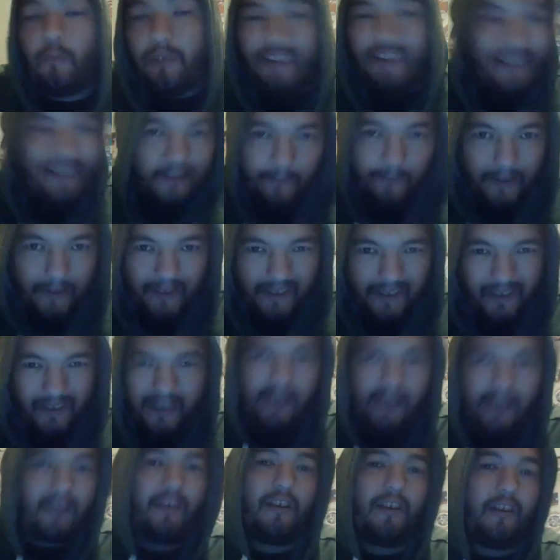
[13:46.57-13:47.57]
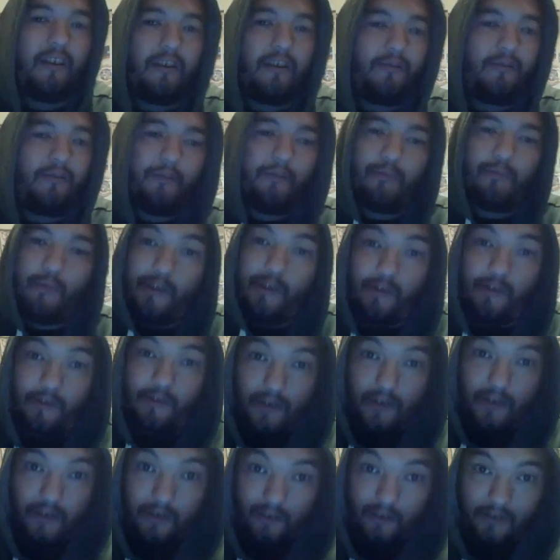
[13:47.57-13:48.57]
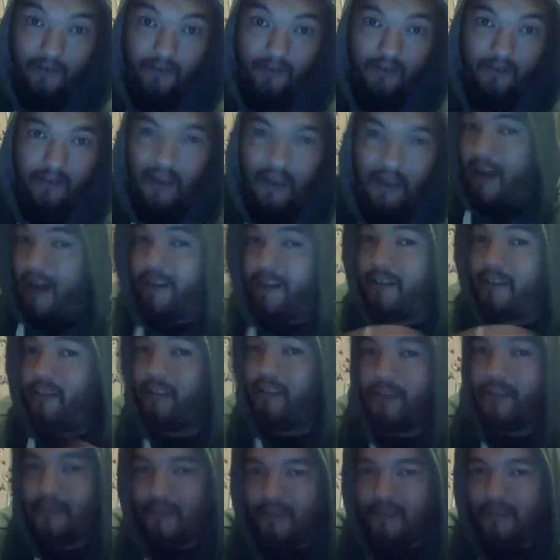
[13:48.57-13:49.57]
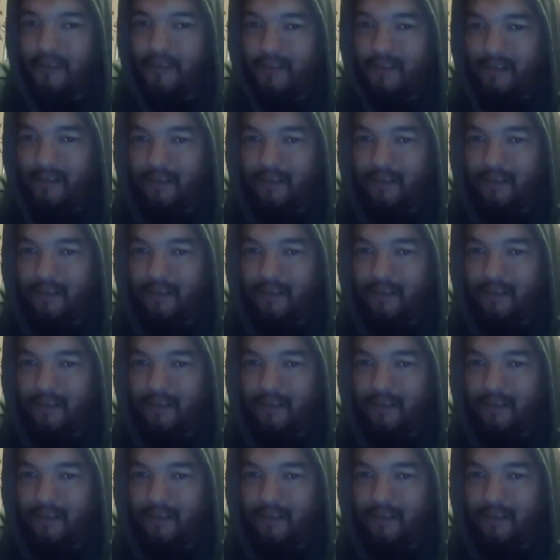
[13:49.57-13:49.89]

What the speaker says: nobody expected Trent Beretta to win. I didn't. No.